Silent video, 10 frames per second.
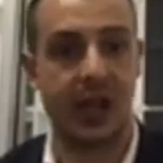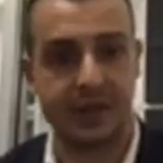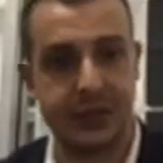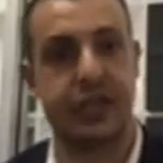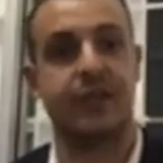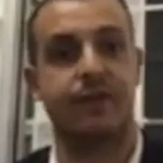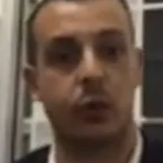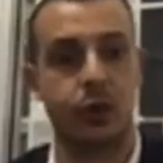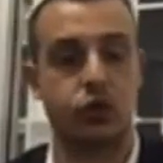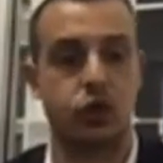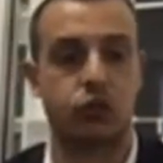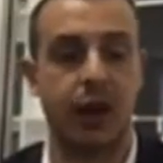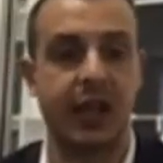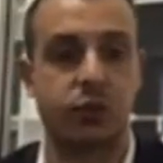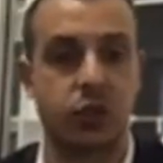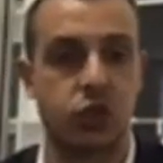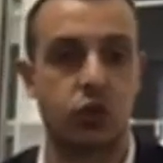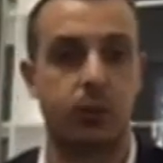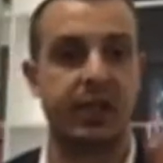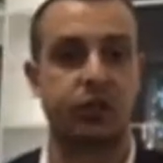and the default interest rates, which is
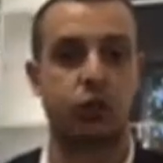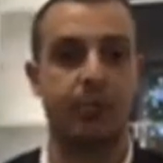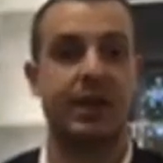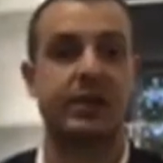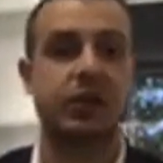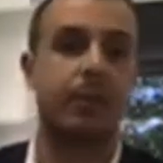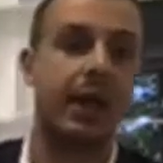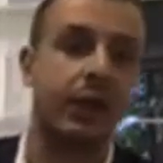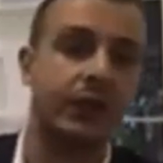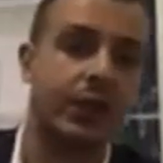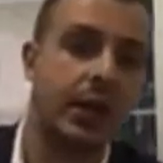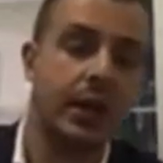normally a tremendous amount,